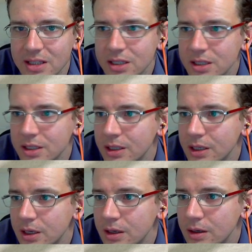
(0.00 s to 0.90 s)

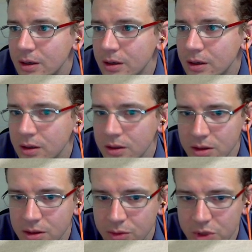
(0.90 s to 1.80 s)

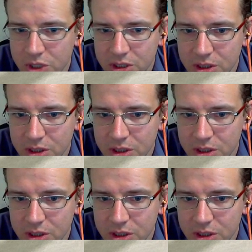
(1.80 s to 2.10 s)
So if we